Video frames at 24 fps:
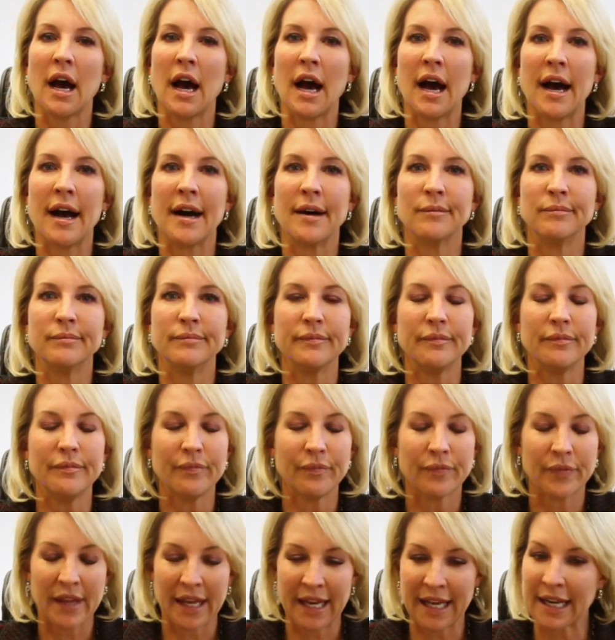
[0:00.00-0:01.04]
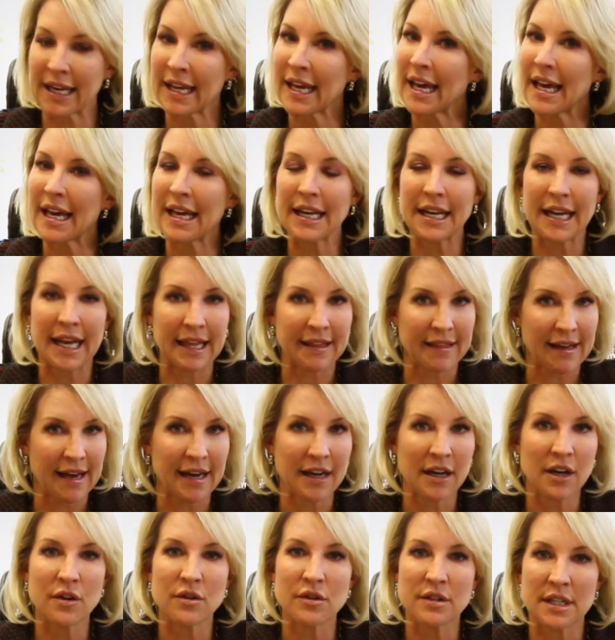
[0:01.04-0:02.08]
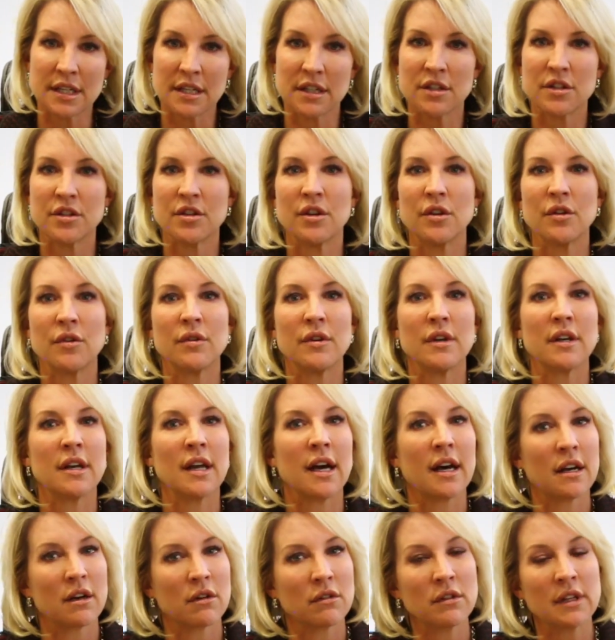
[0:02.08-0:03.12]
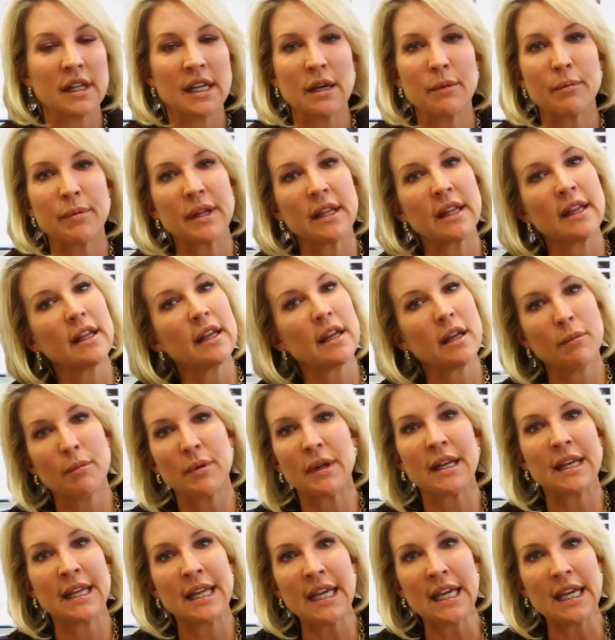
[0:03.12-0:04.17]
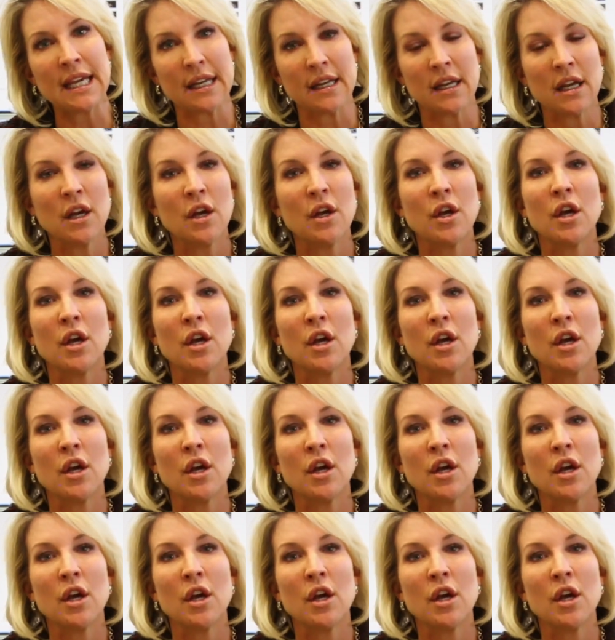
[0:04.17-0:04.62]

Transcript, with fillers: Um, and again, that goes into not only ability but need.